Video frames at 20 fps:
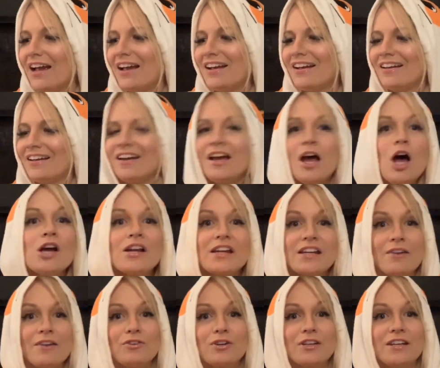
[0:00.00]
Can
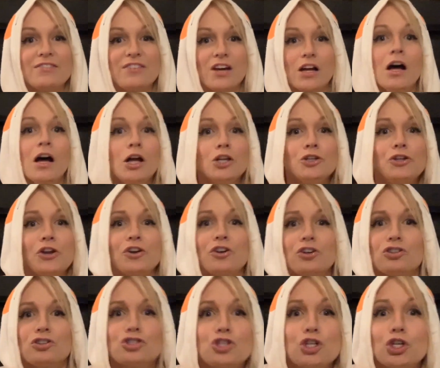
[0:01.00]
everyone give a
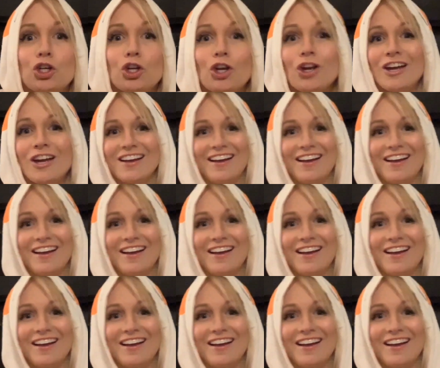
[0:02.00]
didn't?